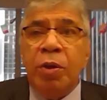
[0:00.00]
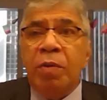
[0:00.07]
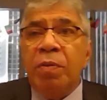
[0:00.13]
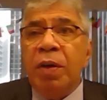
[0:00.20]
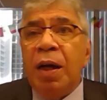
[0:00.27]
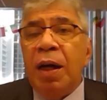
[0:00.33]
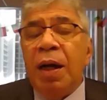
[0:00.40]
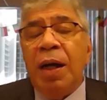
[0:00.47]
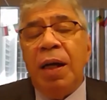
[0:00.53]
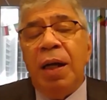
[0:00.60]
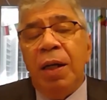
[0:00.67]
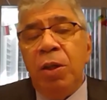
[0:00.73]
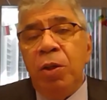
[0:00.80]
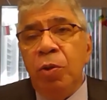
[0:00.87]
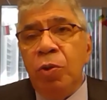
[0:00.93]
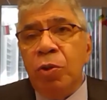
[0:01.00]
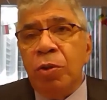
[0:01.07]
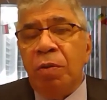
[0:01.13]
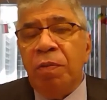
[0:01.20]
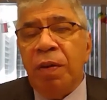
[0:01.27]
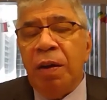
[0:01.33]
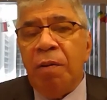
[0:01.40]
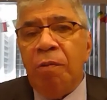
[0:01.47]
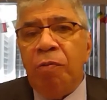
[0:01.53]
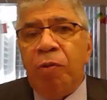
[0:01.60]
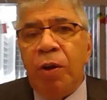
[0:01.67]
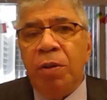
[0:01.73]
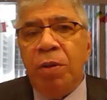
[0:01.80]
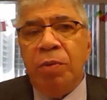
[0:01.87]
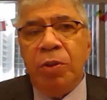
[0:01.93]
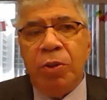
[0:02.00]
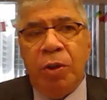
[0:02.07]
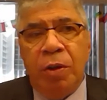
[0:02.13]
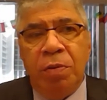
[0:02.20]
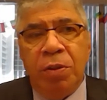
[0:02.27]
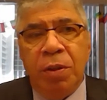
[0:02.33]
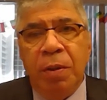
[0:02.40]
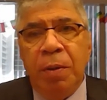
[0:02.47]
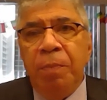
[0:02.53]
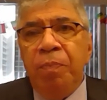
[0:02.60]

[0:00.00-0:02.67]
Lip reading: of foreign reserves.